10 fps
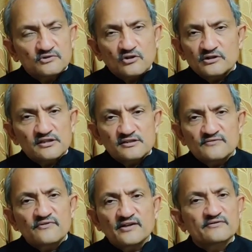not less
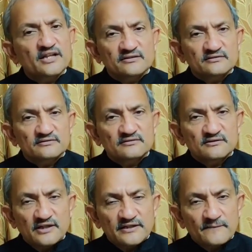than 5 lakhs,
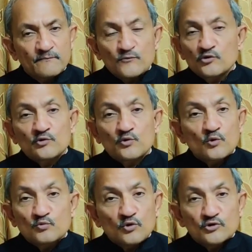right? You
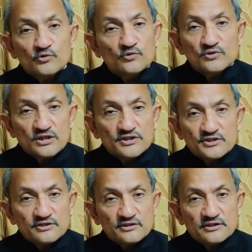don't want to do
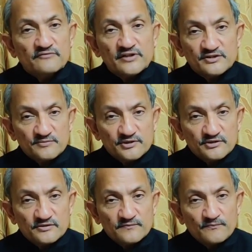such investments.